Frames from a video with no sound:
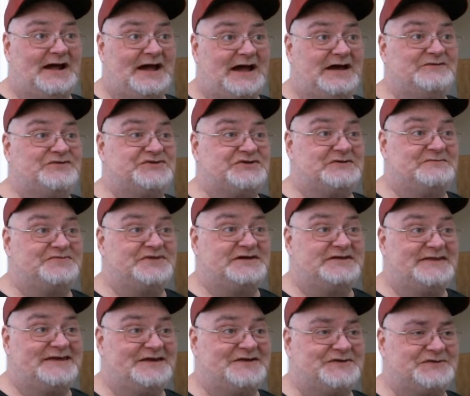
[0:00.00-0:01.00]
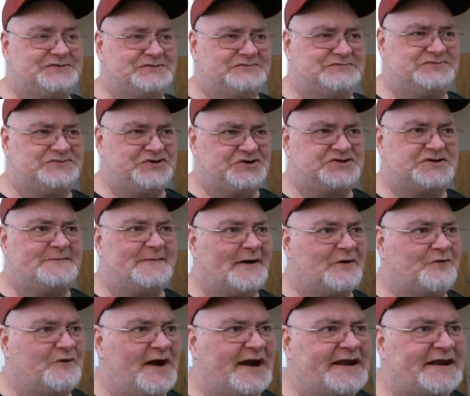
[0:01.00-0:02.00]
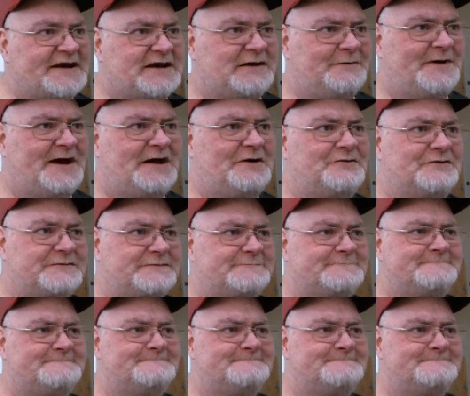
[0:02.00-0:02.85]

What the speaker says: have something that's just about ready to come out,